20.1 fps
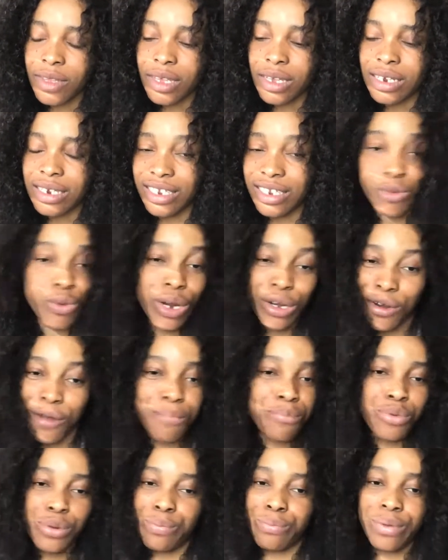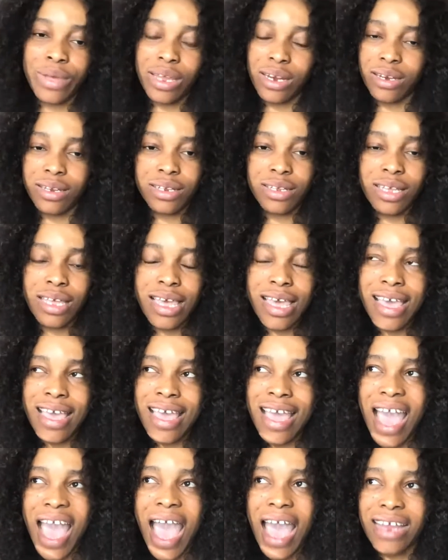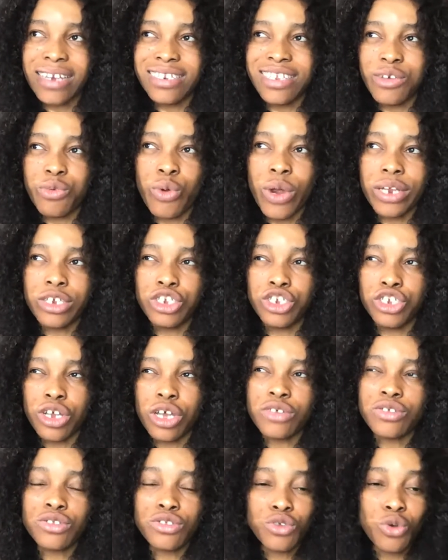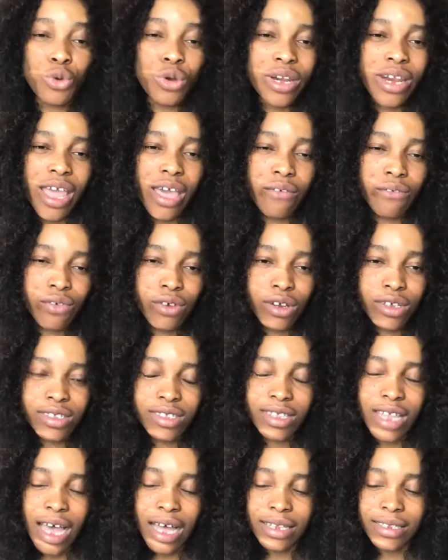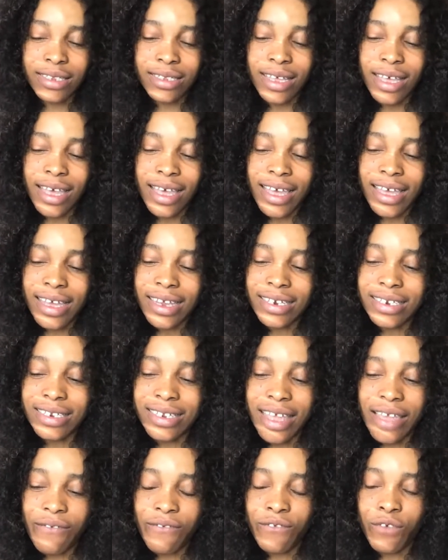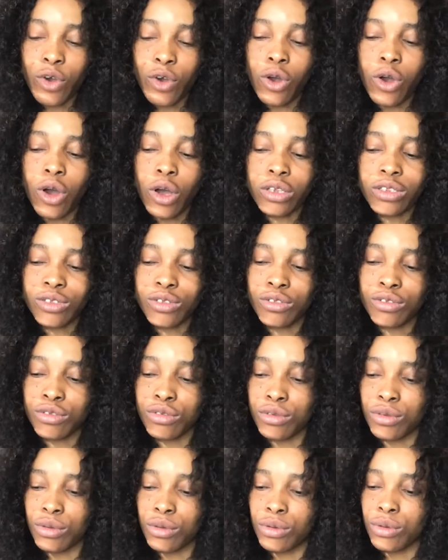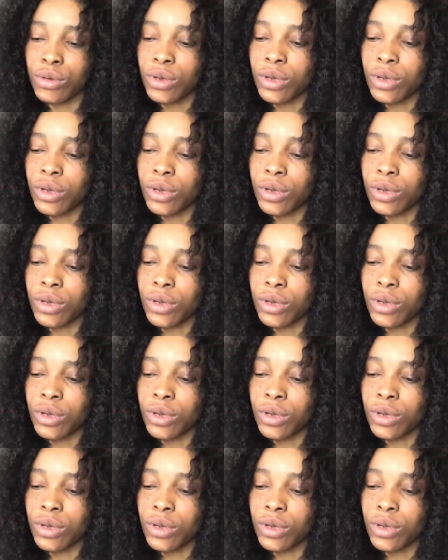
they were not prepared. And they were just so nervous that they forgot to,